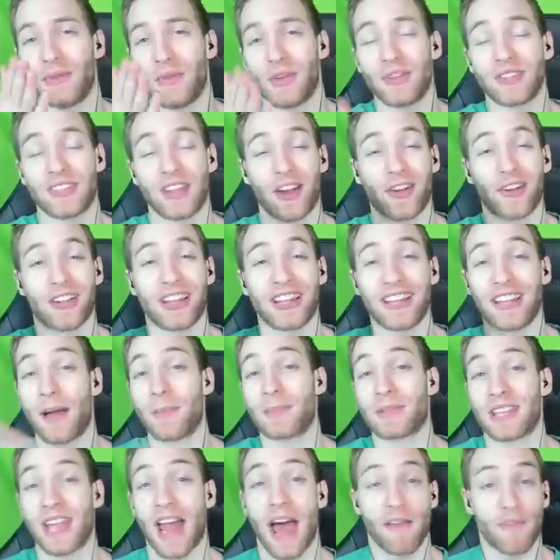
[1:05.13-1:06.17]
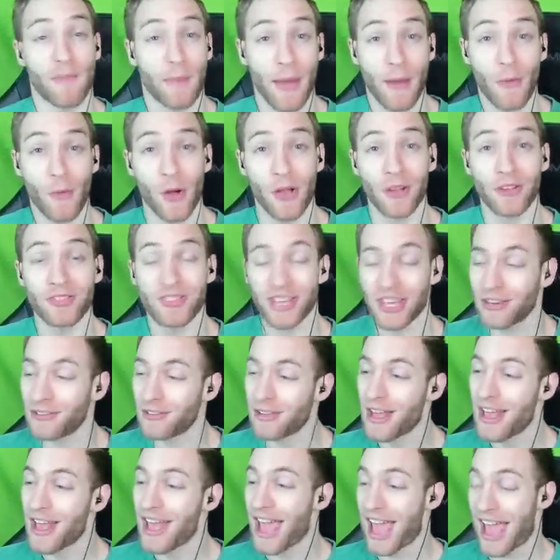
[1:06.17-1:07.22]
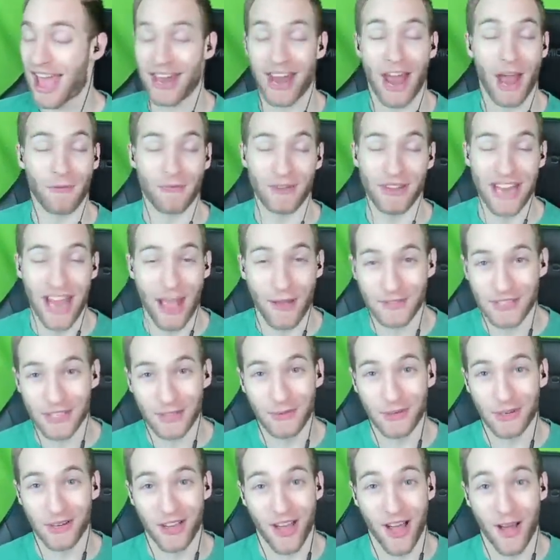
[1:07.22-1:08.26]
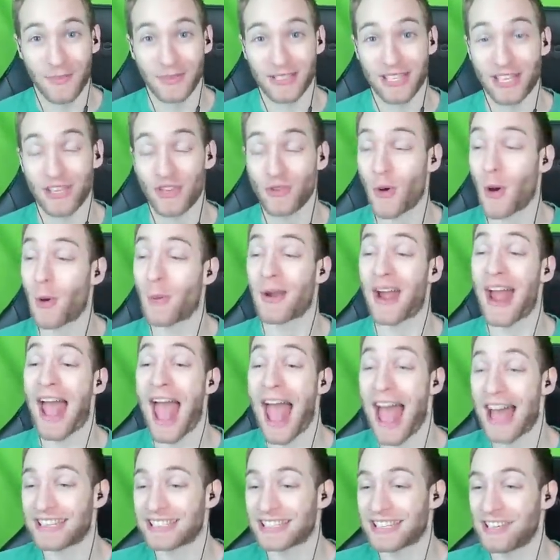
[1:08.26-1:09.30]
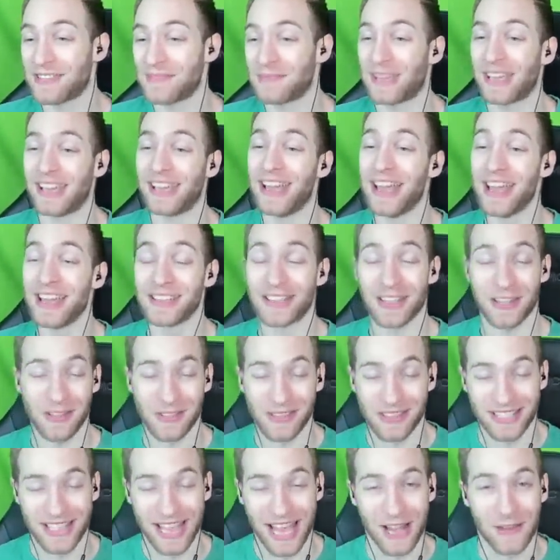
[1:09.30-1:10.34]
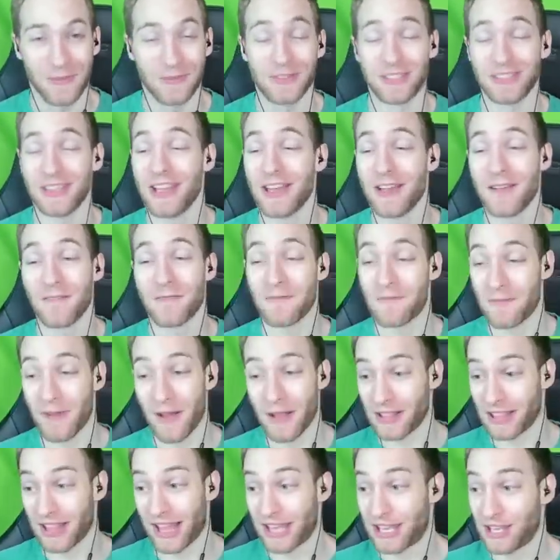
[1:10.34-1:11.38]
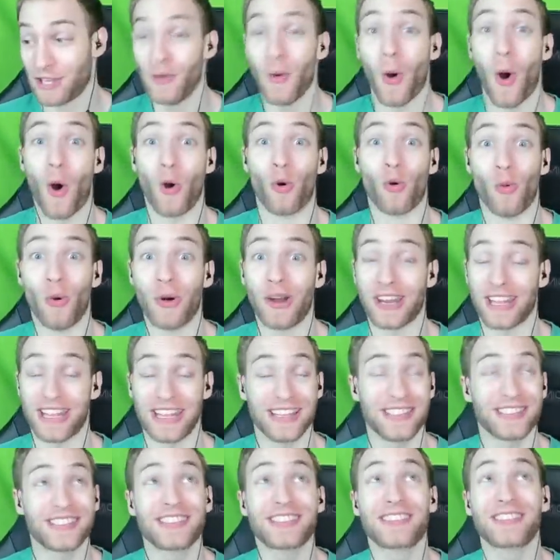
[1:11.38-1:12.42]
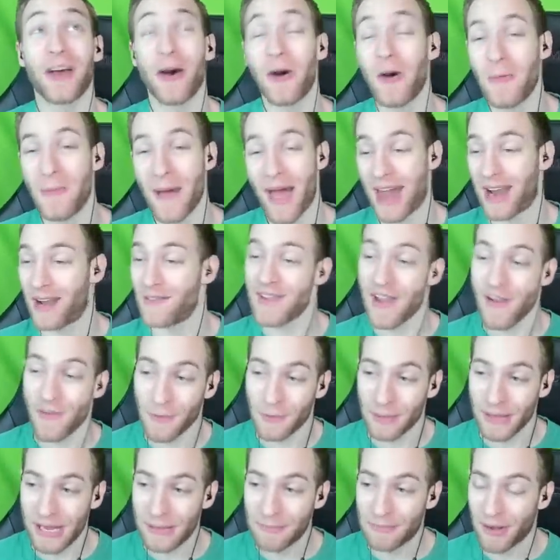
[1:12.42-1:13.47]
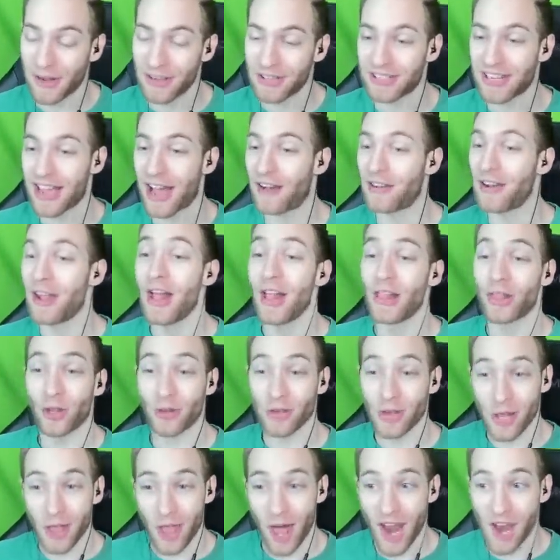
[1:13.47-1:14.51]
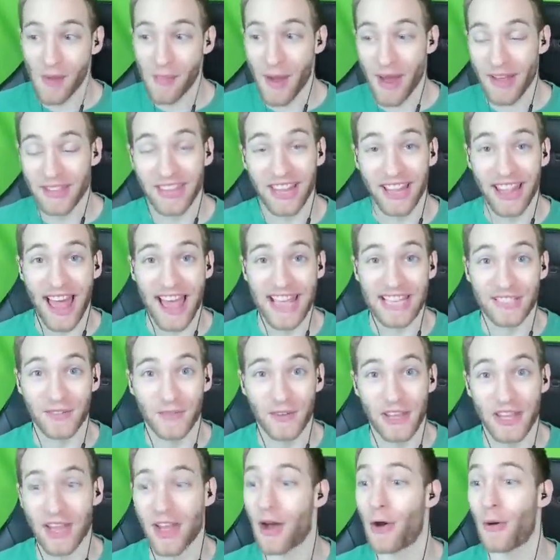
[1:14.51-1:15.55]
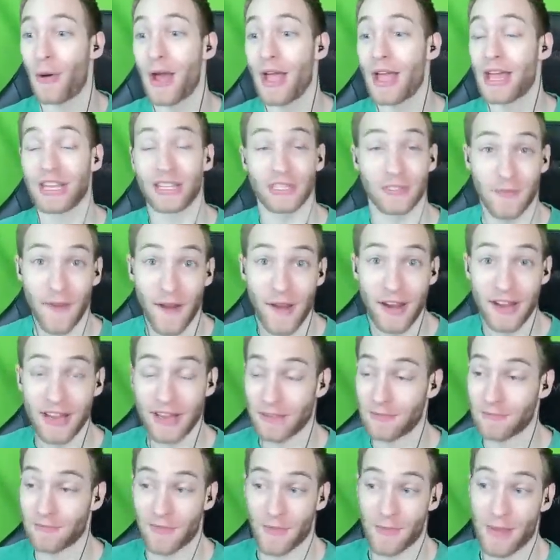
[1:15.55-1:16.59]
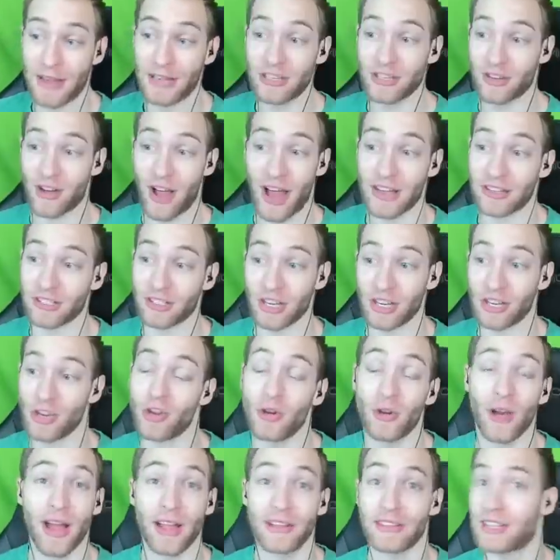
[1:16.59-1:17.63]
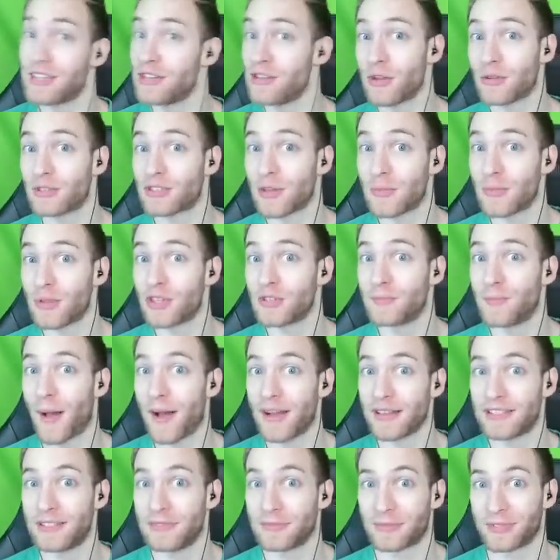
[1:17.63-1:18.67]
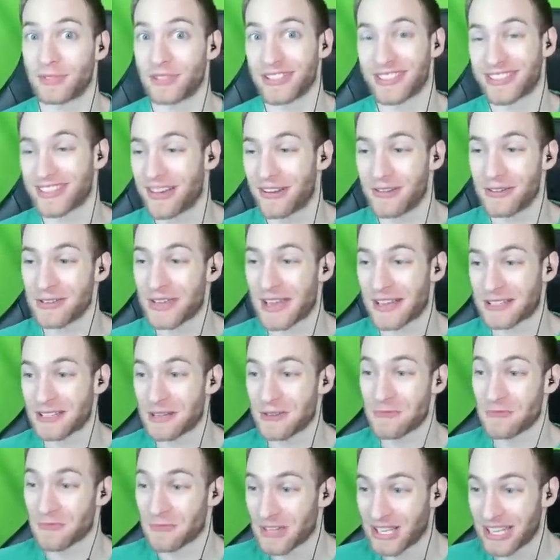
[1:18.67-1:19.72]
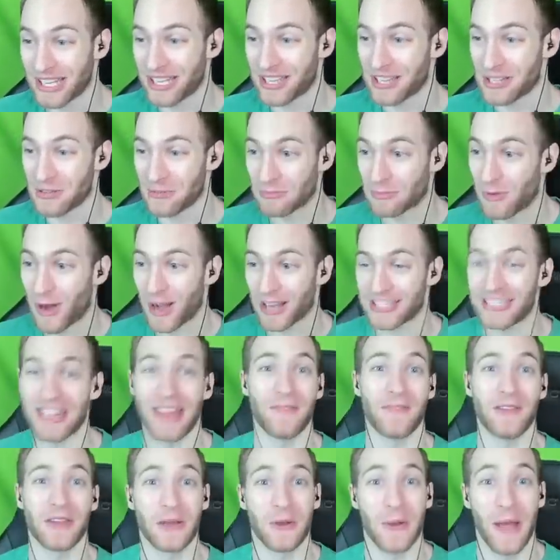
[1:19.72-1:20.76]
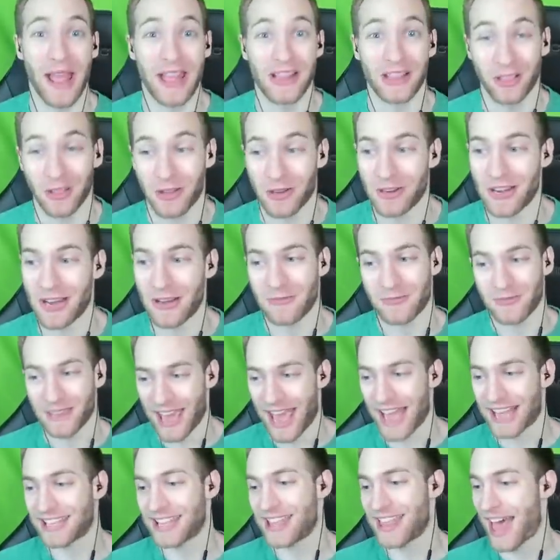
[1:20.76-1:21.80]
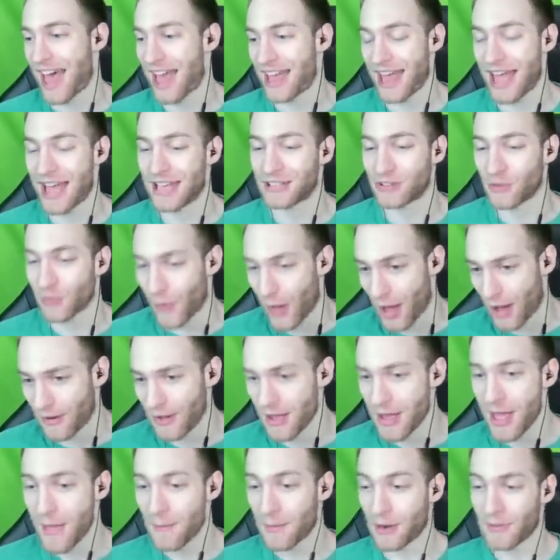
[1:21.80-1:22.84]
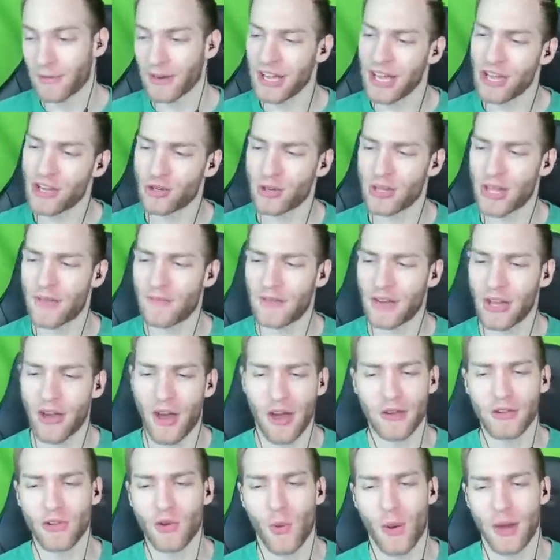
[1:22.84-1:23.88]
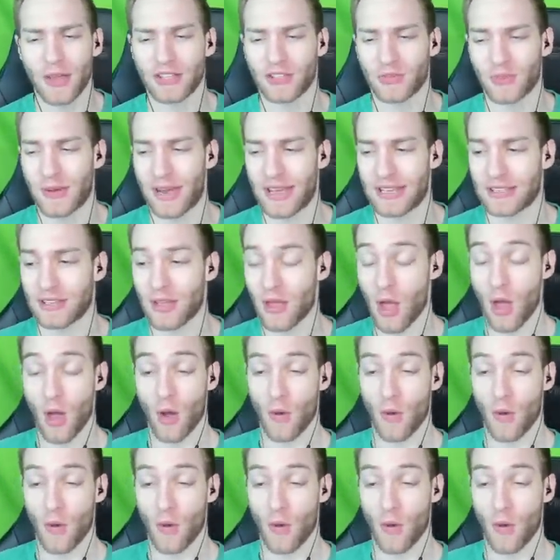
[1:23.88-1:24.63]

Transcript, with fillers: get videos daily. Lament to not have a paywall on the channel. And I read every single one of the comments, and you all were asking me to do the second one. Like, you all wanted it so bad. I've never played Punch-Out. Learned a lot about in the last video. Is very informational. I actually know, I didn't know some of those boxy rules, so it was actually really good to watch that video and learn and react to that as well. But I really enjoyed that video. I don't know why this one has